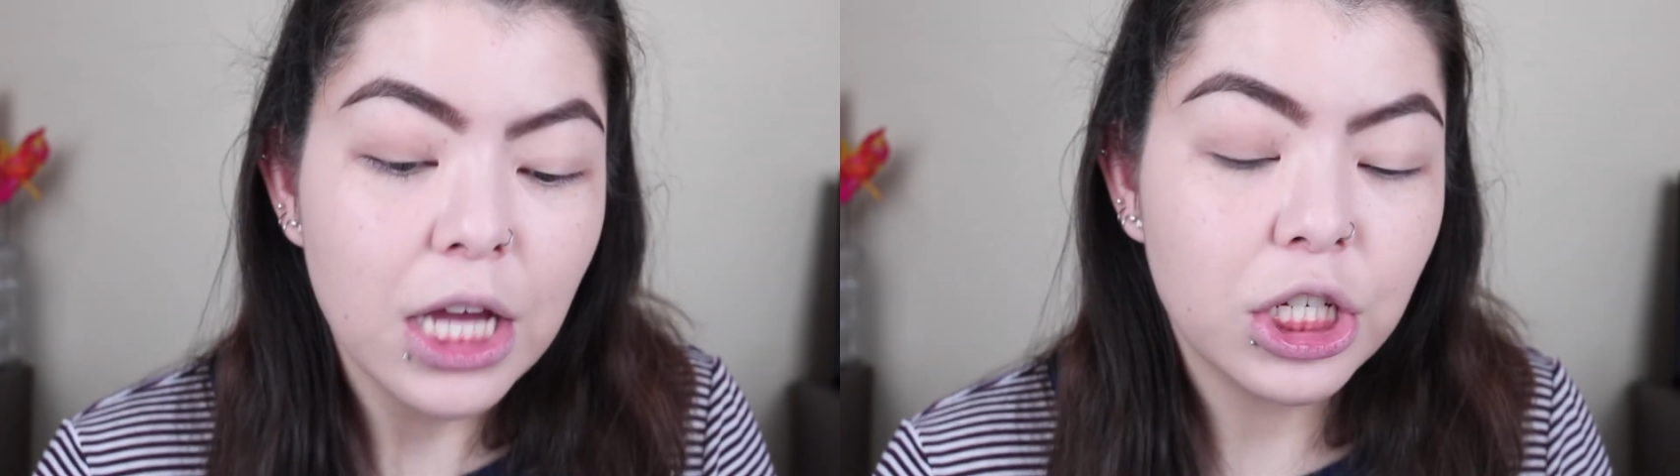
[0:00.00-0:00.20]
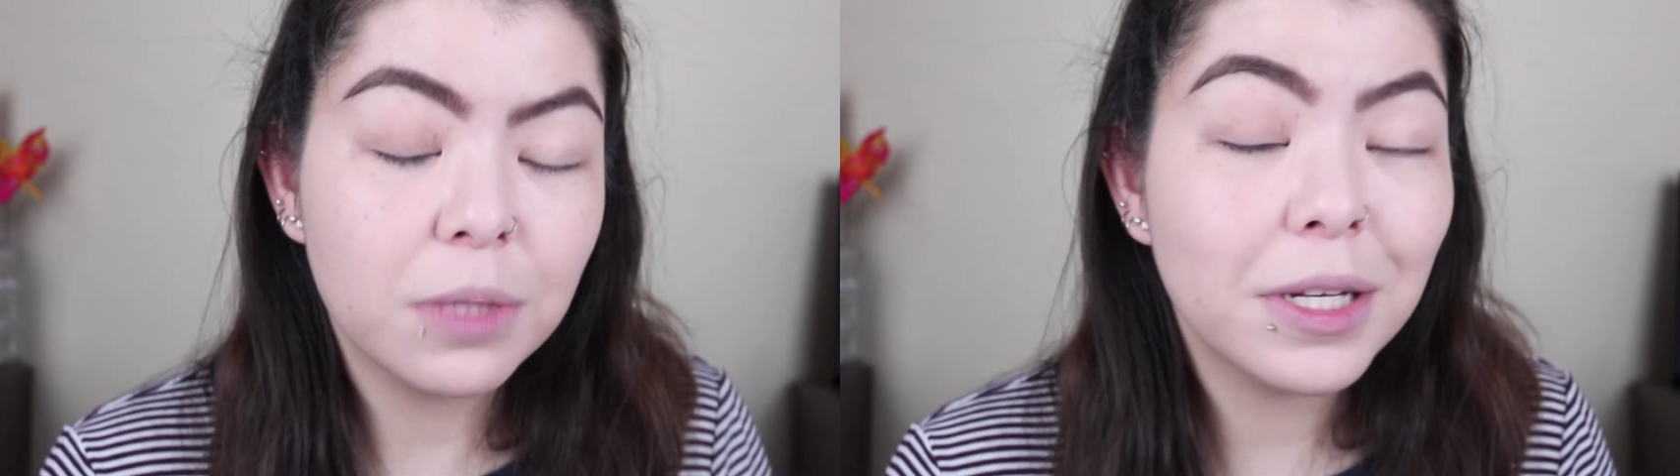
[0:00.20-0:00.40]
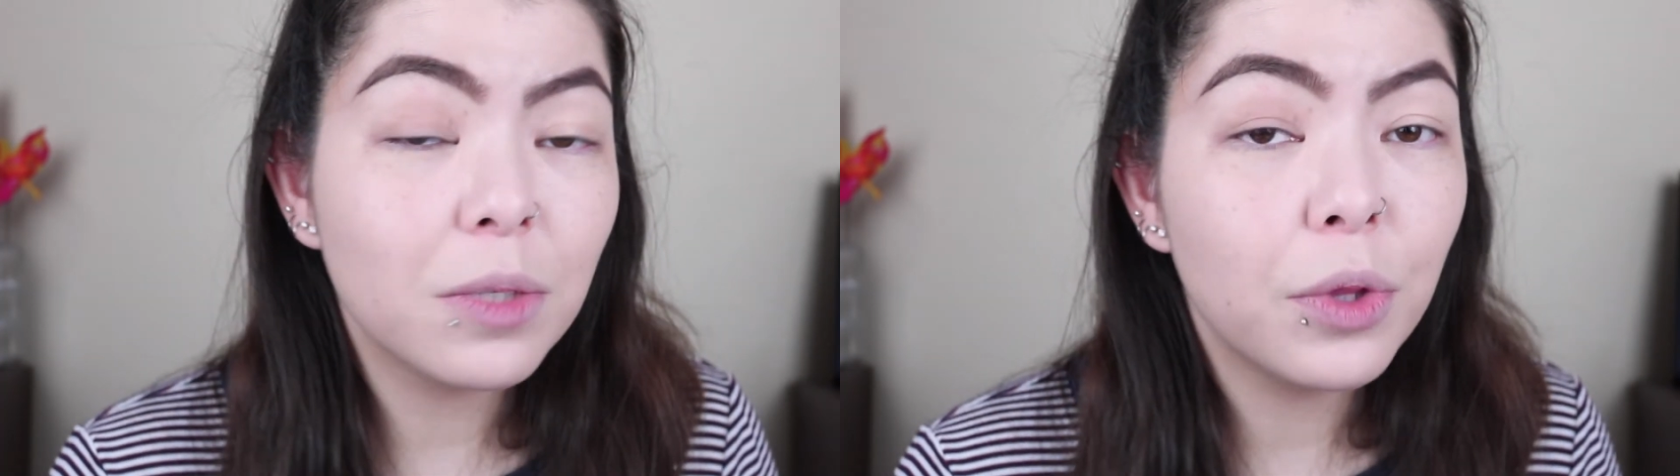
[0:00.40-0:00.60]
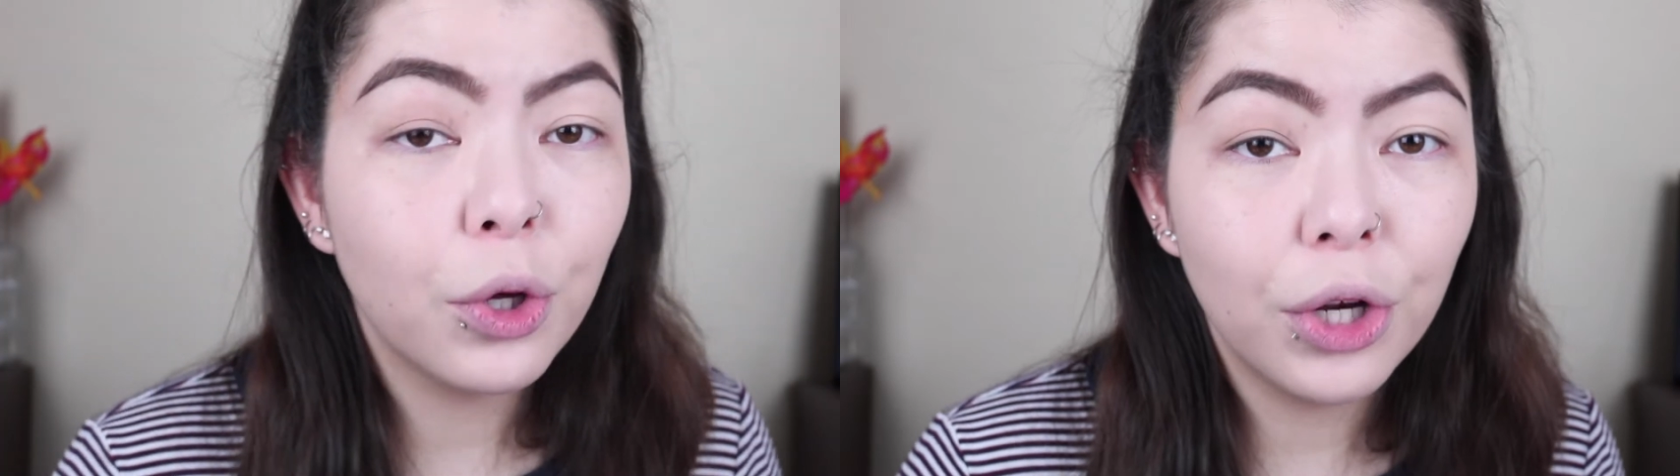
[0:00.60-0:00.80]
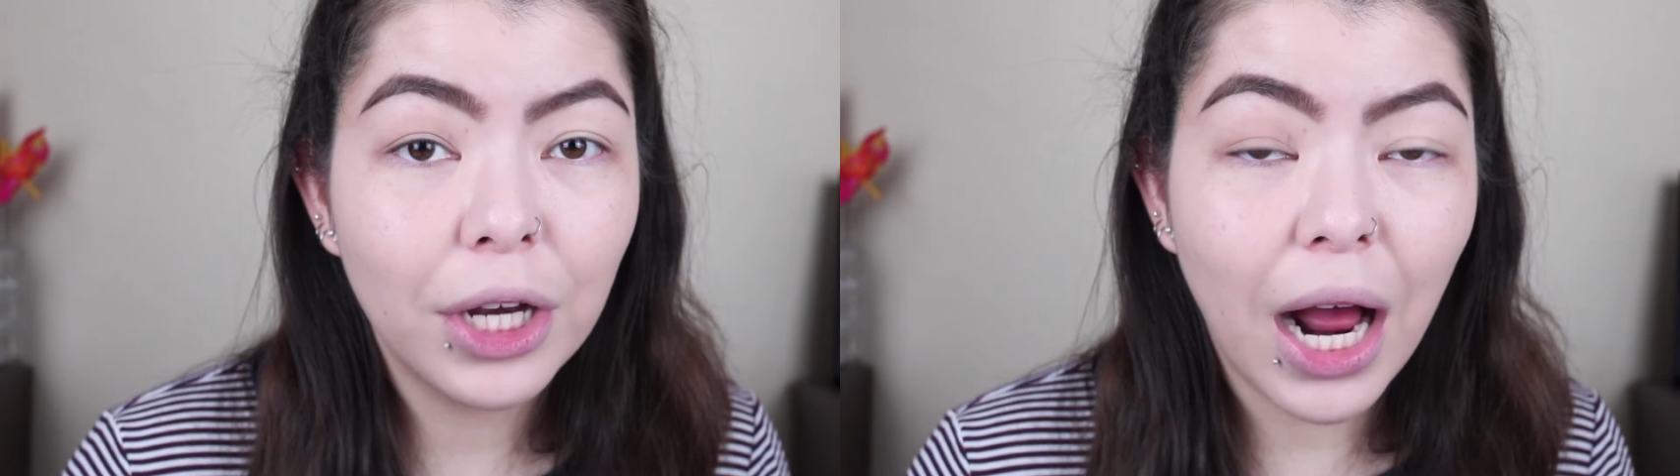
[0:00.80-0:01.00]
just because with
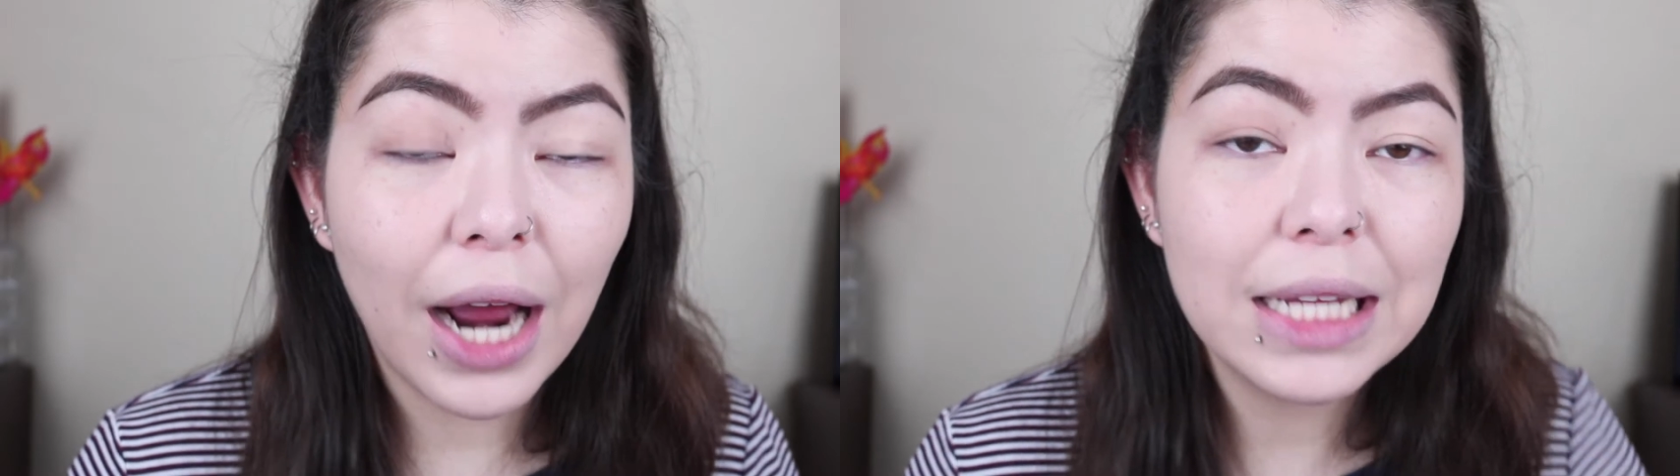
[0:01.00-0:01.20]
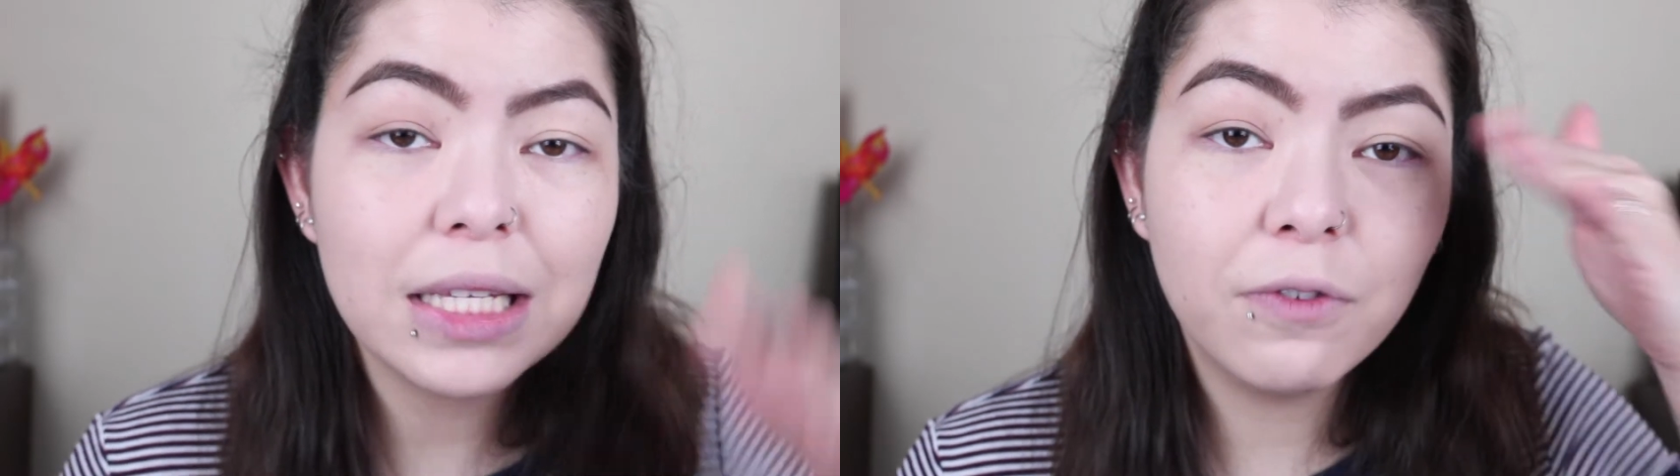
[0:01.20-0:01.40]
hooded eyes,